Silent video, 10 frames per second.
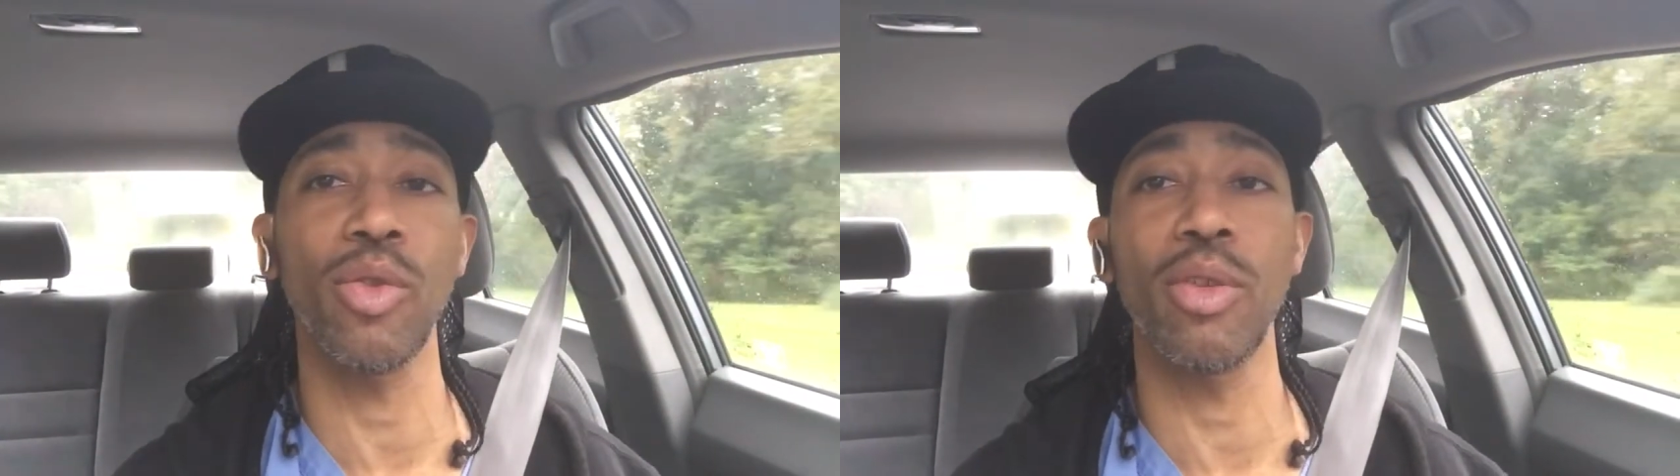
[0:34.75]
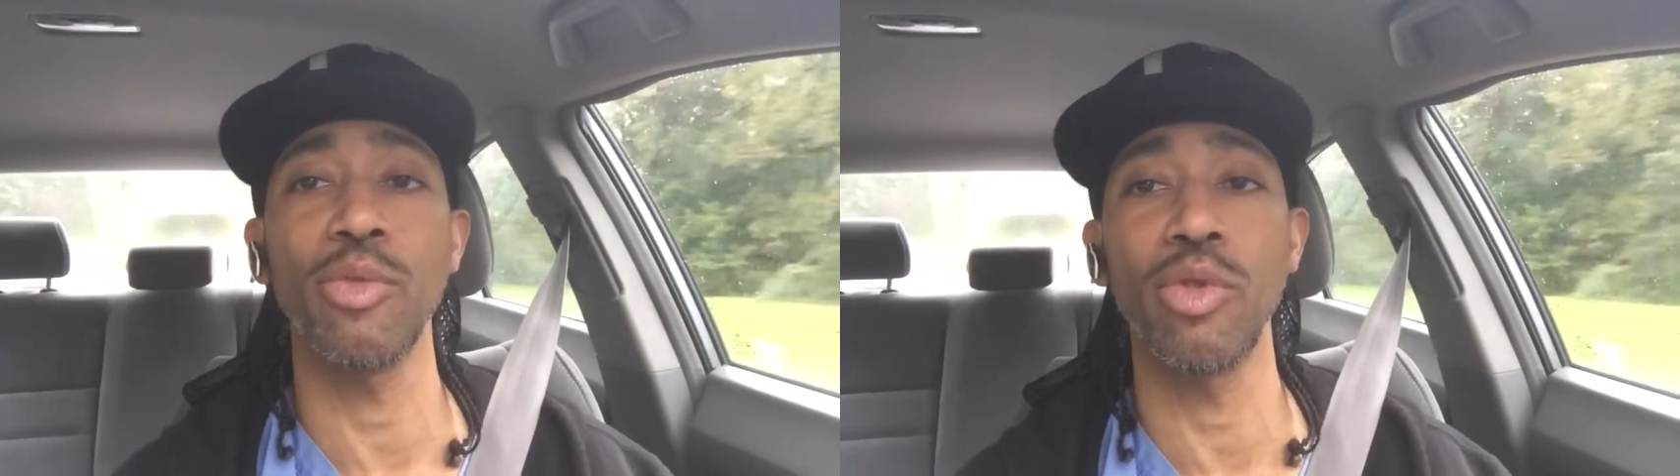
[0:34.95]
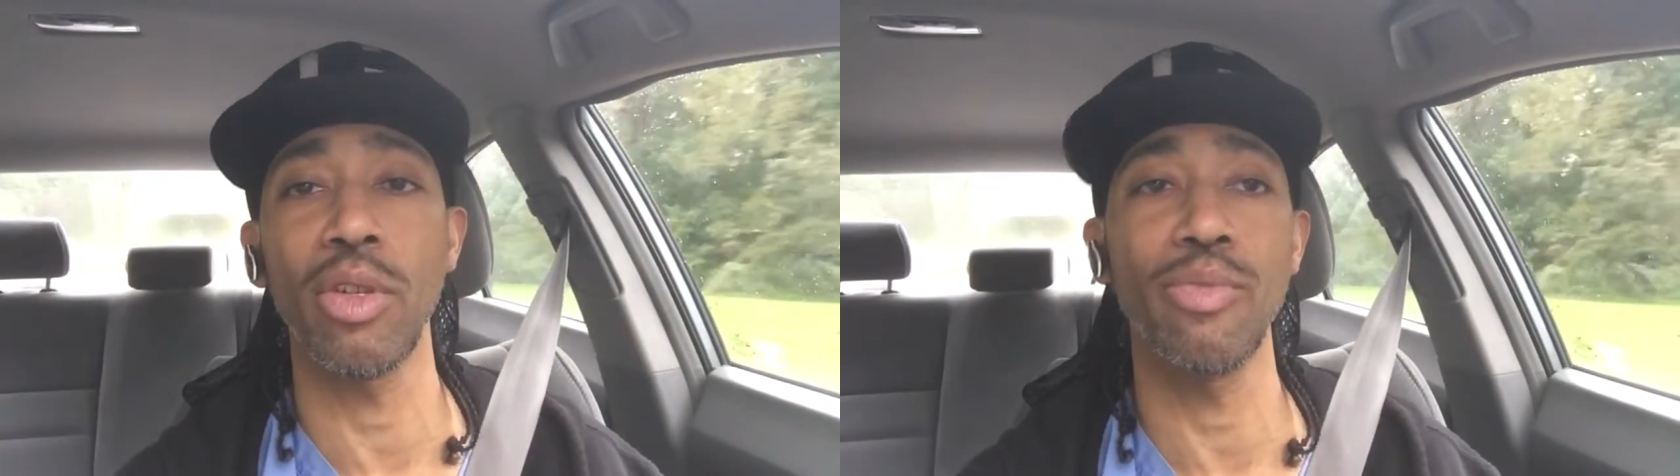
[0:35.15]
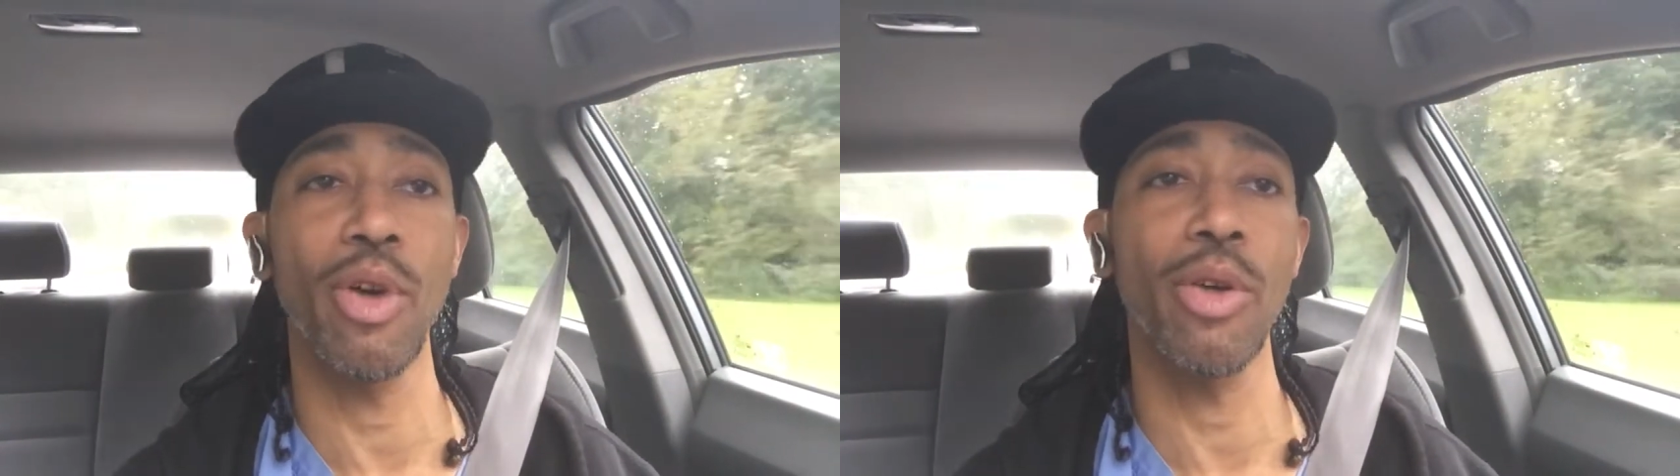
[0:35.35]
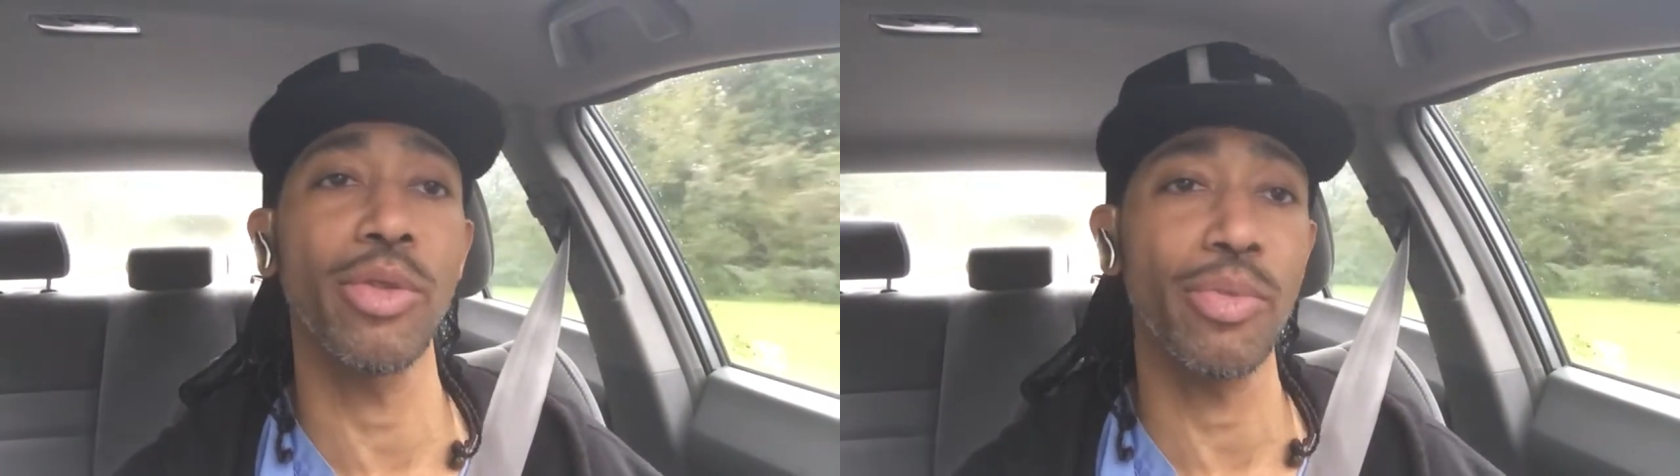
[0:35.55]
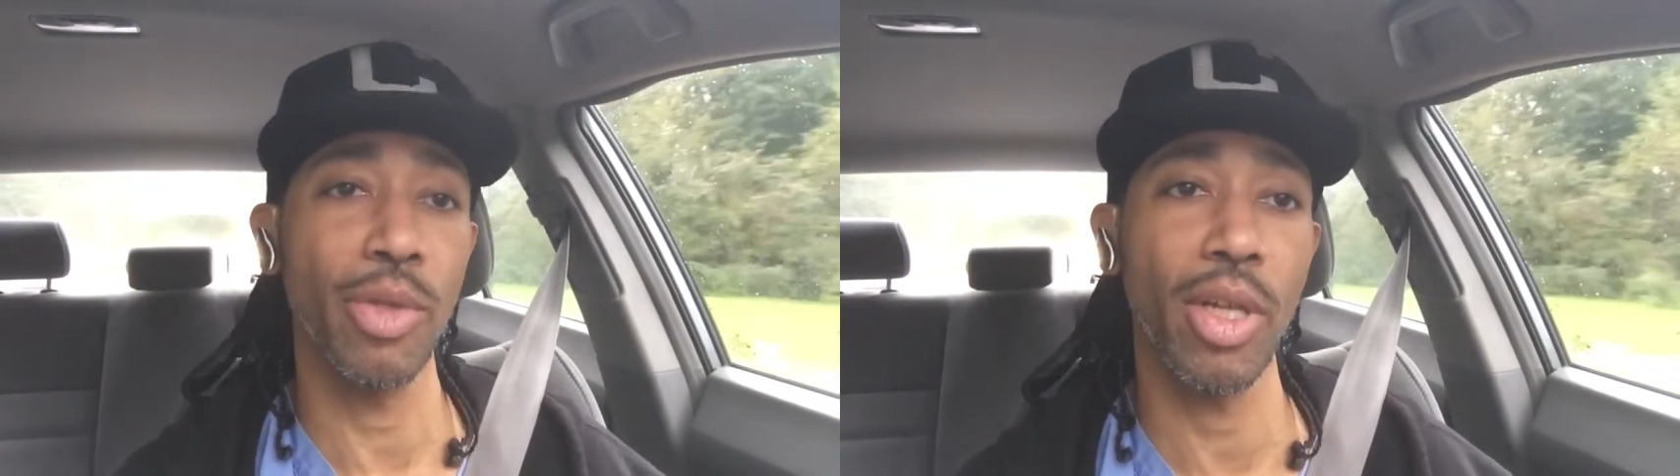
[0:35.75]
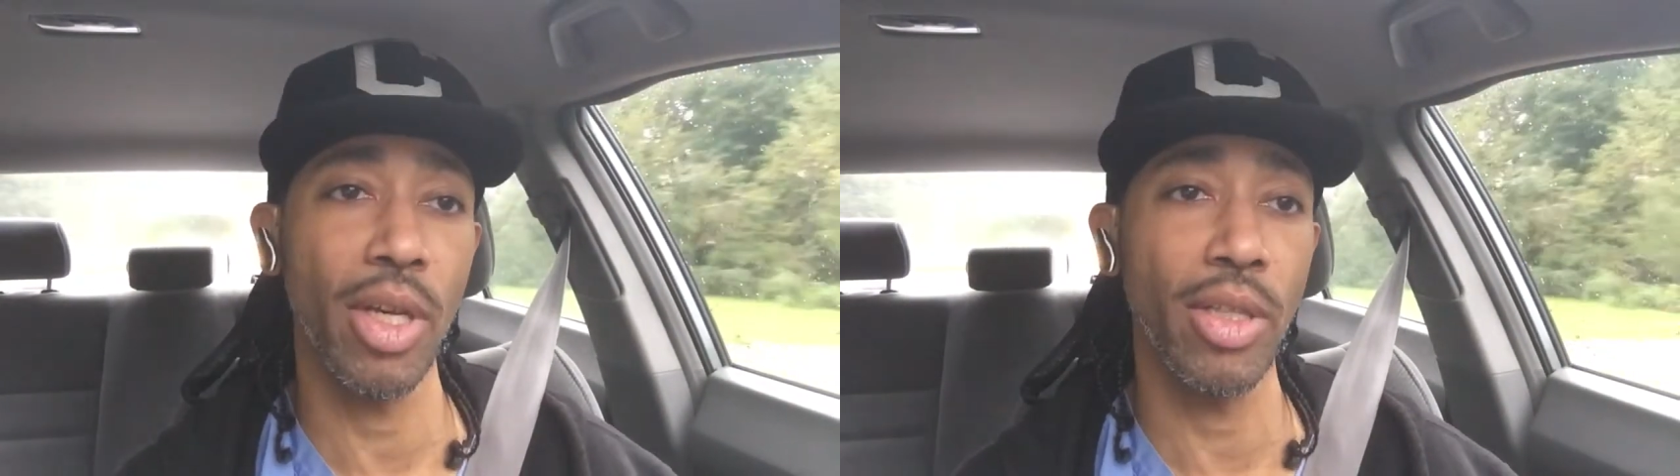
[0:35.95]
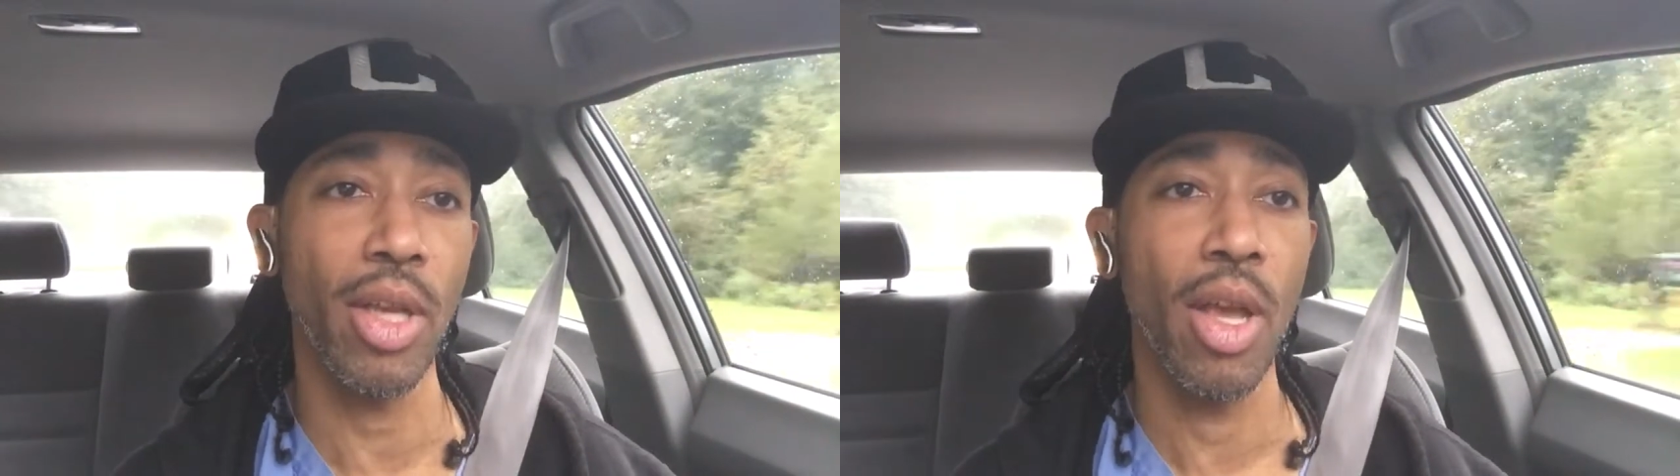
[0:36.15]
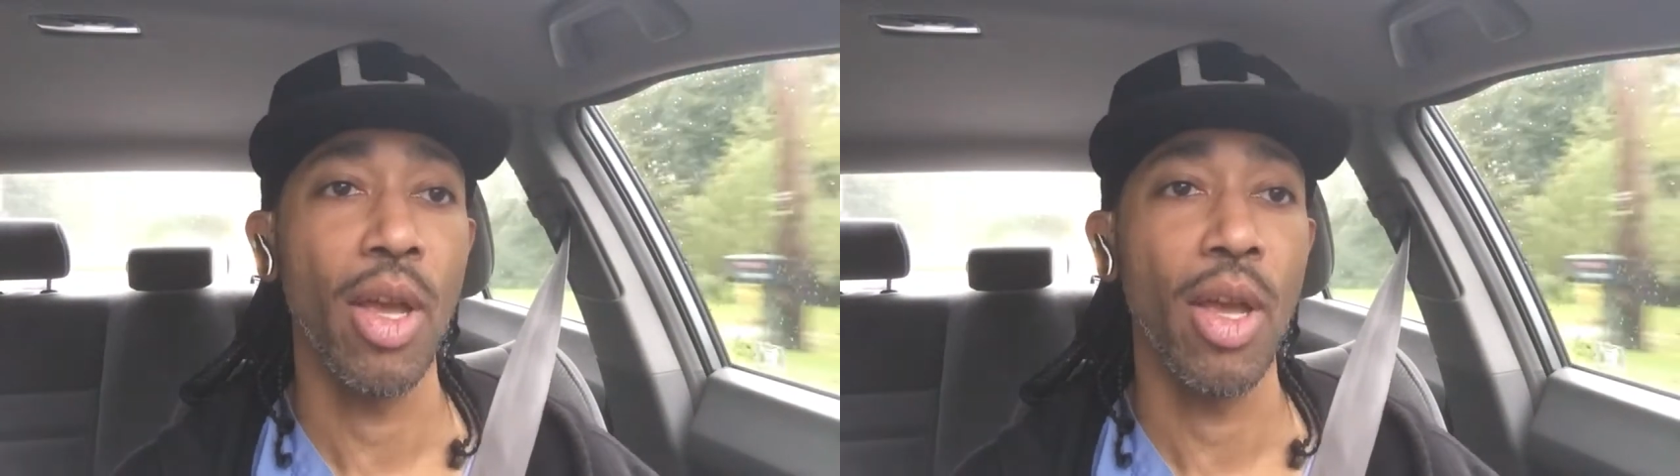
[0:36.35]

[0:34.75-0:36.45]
the community posts because